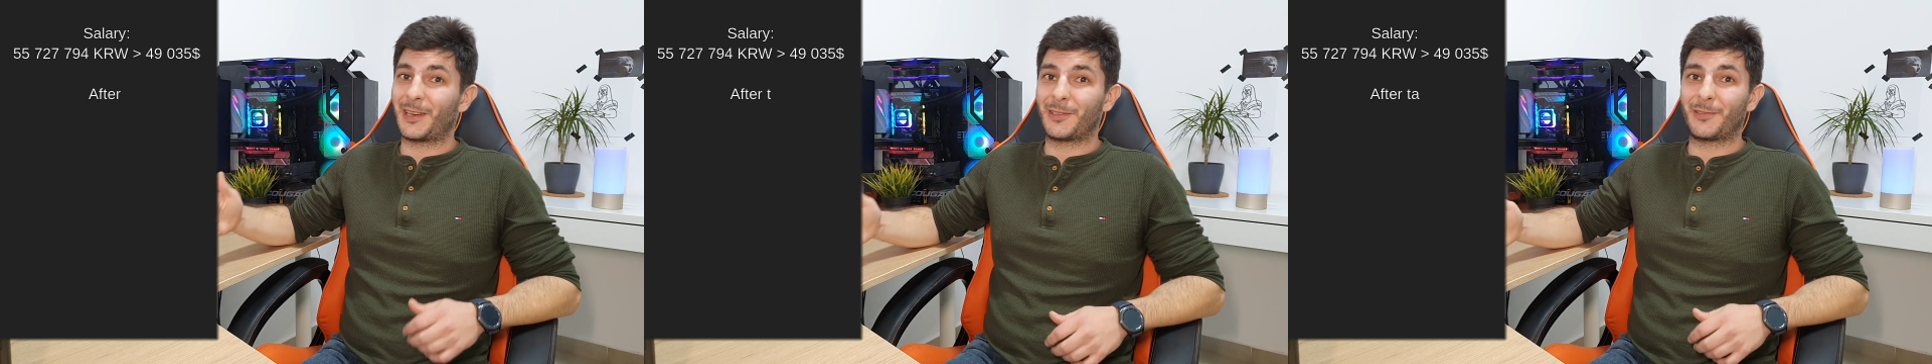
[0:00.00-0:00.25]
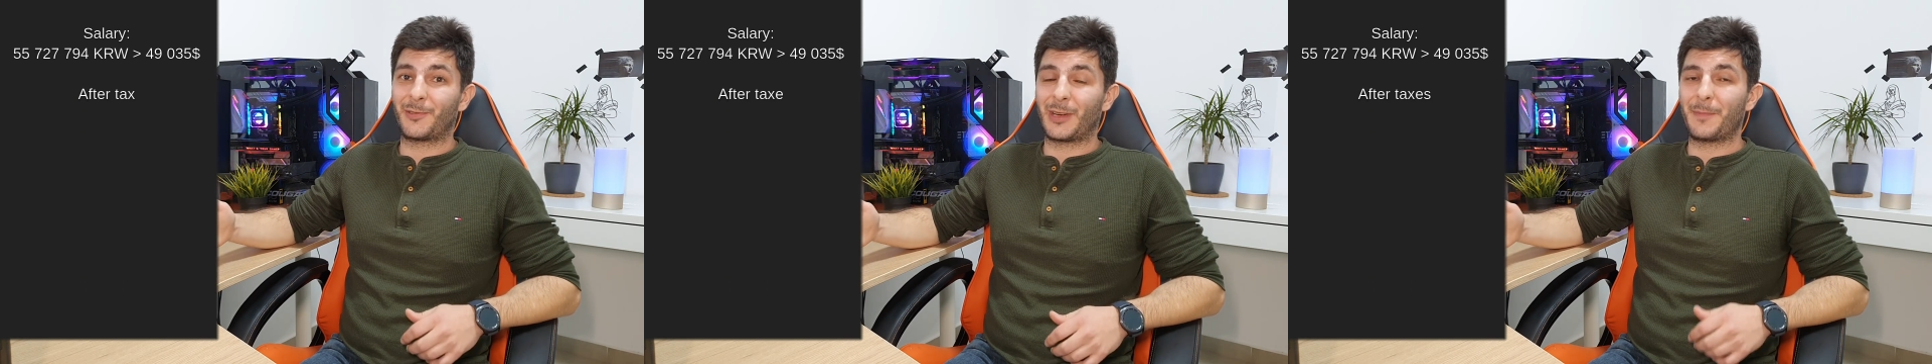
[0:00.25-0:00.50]

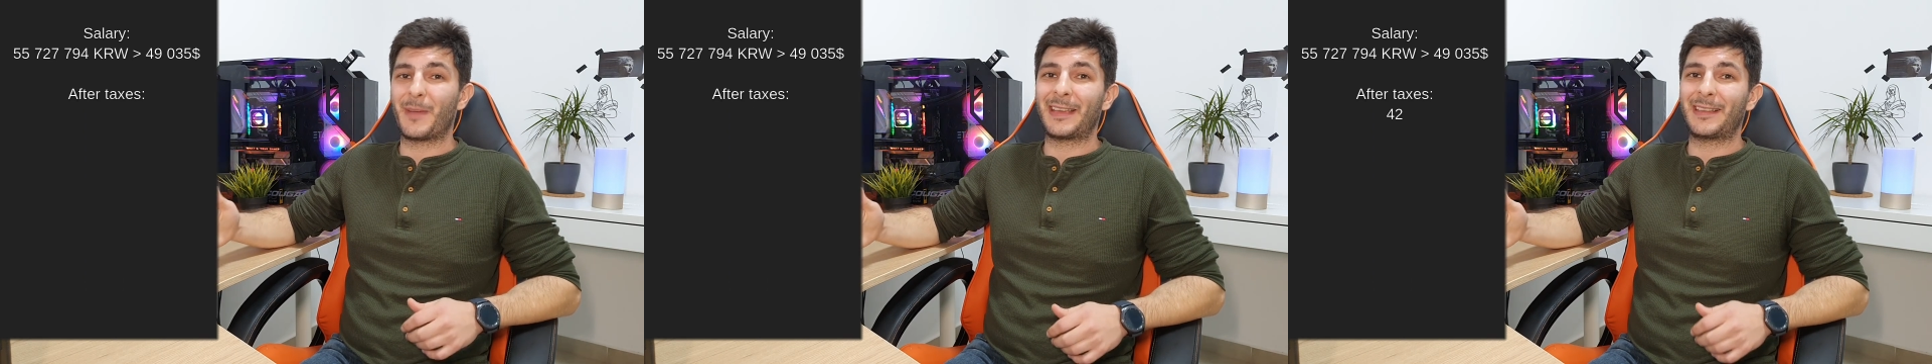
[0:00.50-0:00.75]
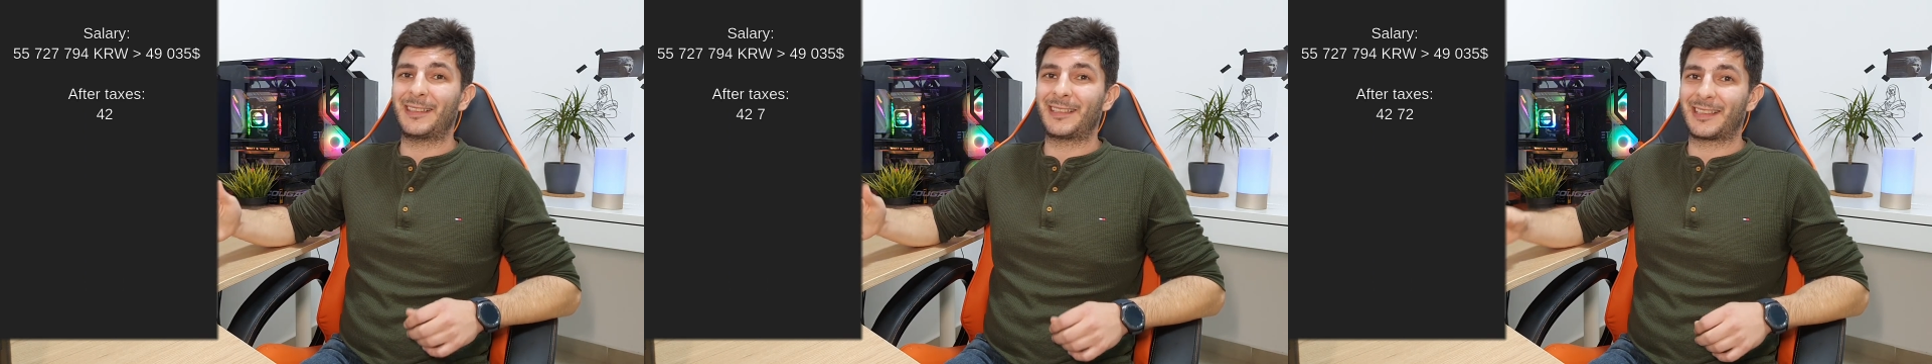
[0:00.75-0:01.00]
country
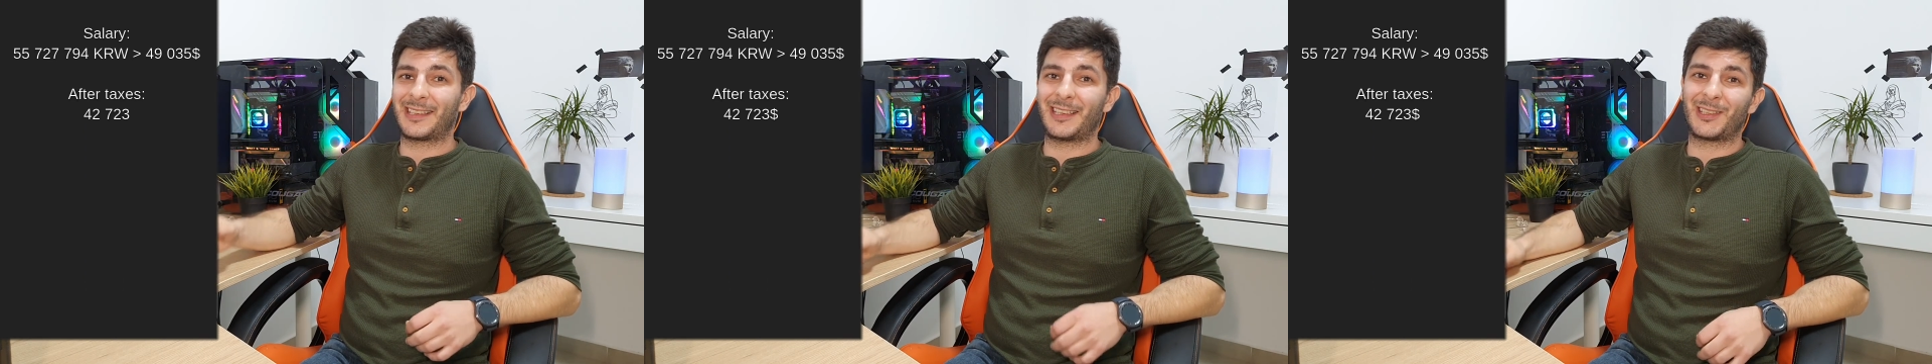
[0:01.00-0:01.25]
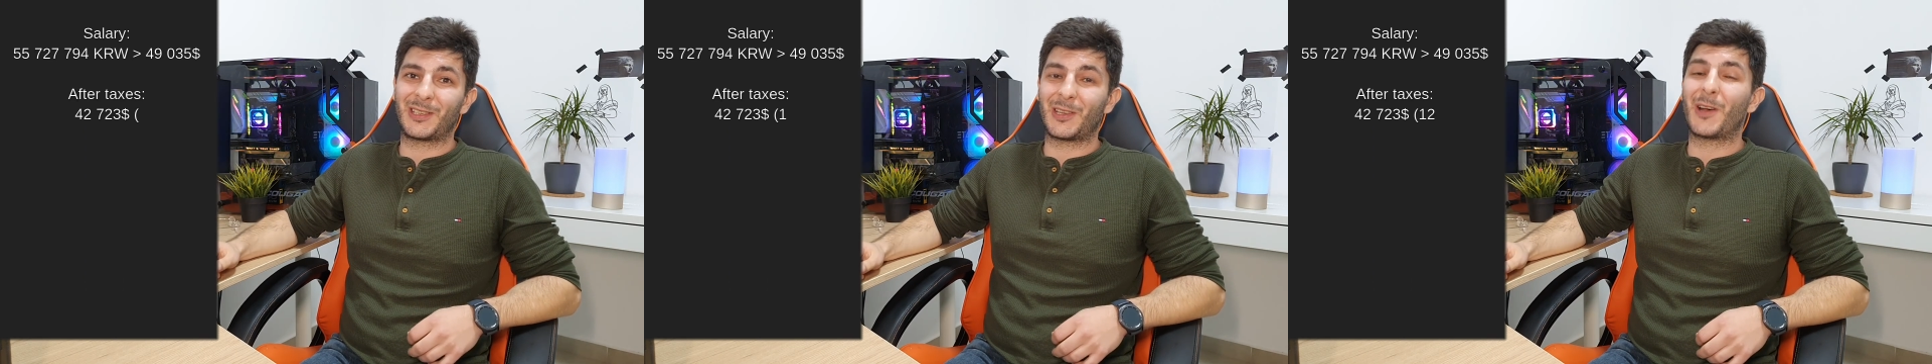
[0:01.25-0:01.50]
mainly
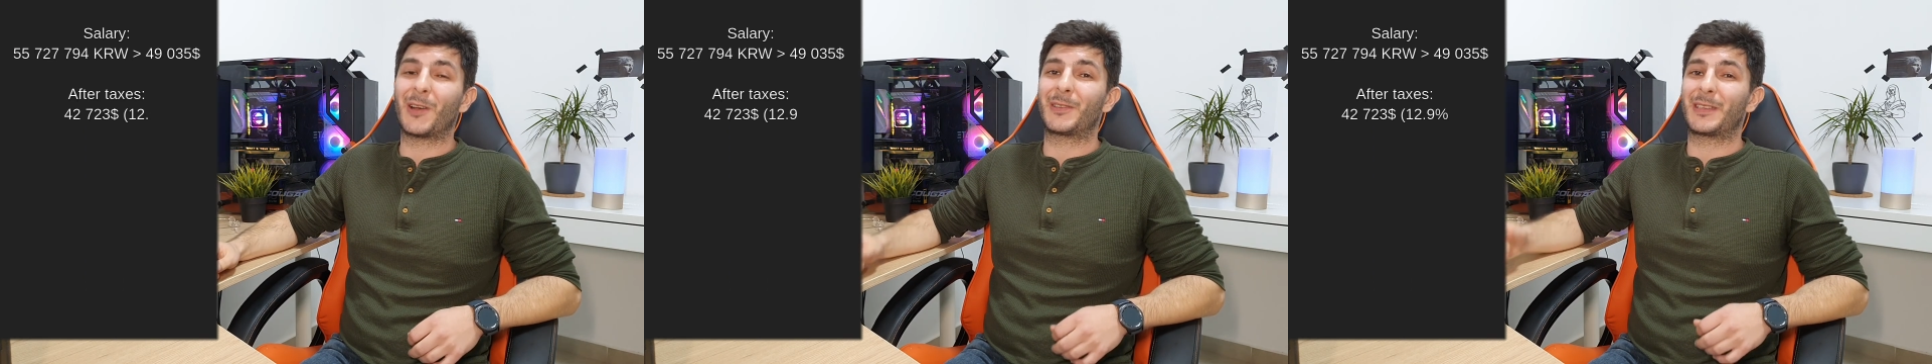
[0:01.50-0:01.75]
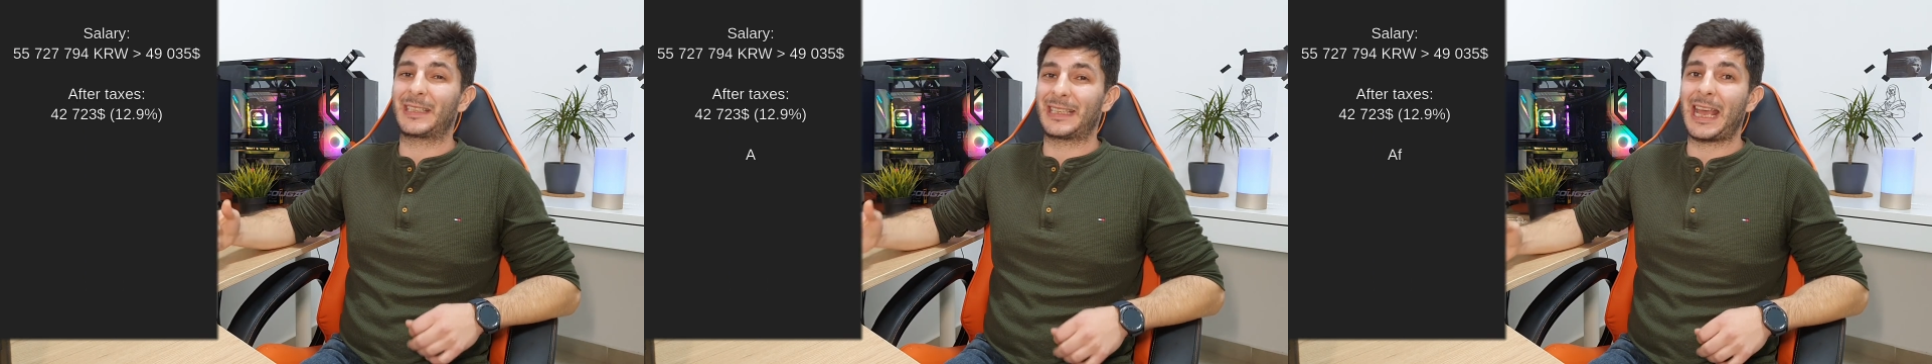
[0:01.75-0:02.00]
sits
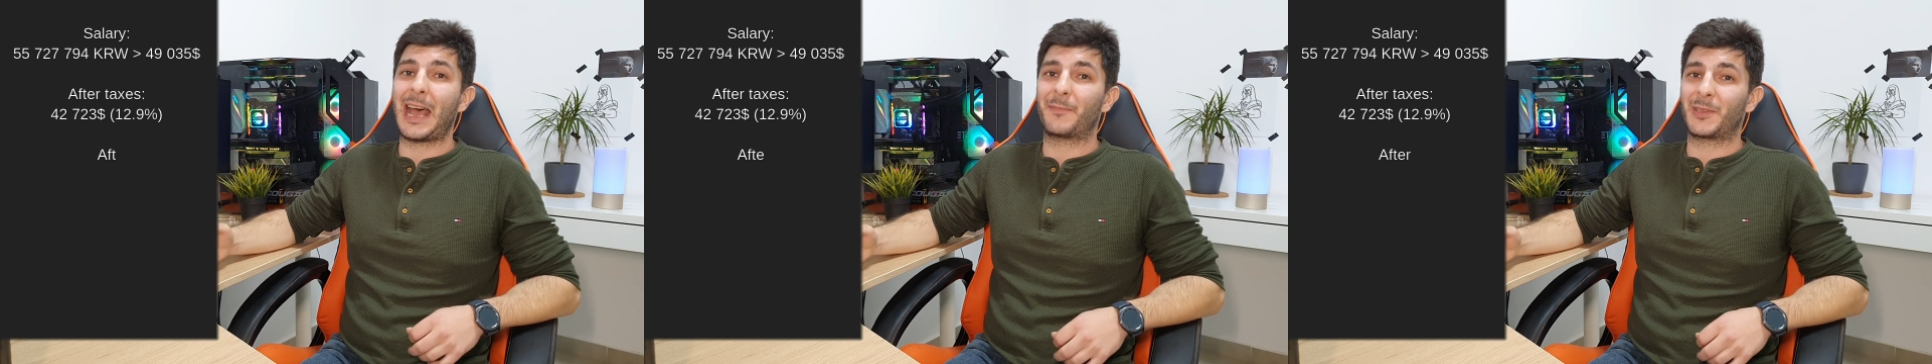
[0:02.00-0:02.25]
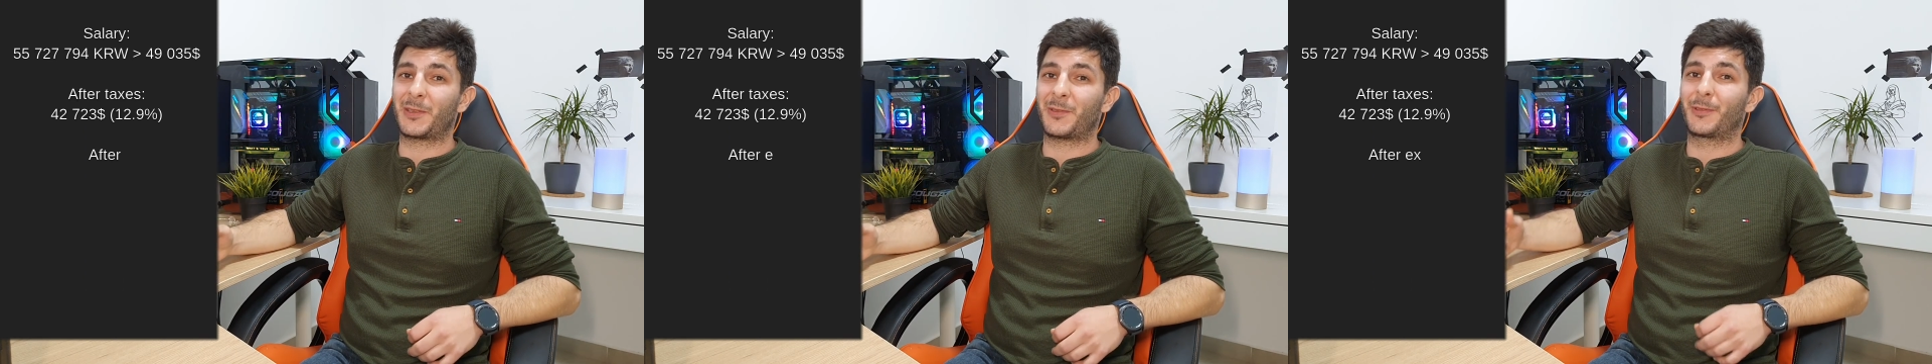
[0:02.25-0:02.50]
on
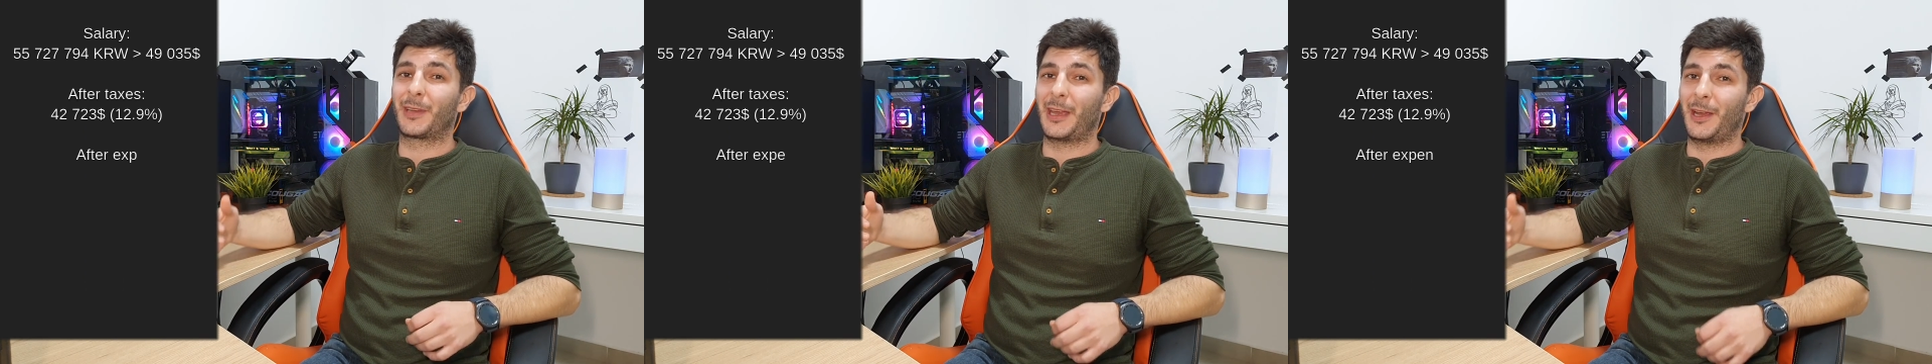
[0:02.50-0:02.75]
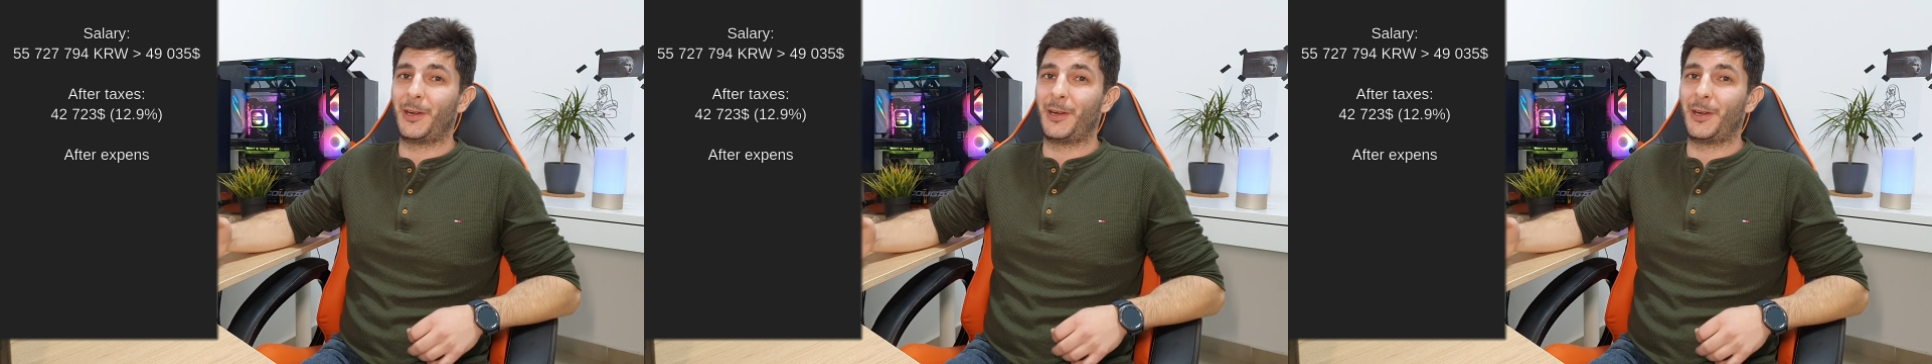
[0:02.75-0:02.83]
Samsung,